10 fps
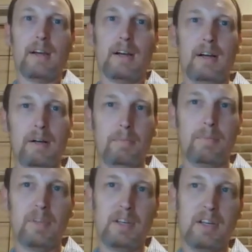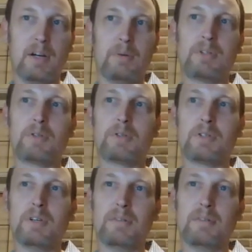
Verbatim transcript: And he always used to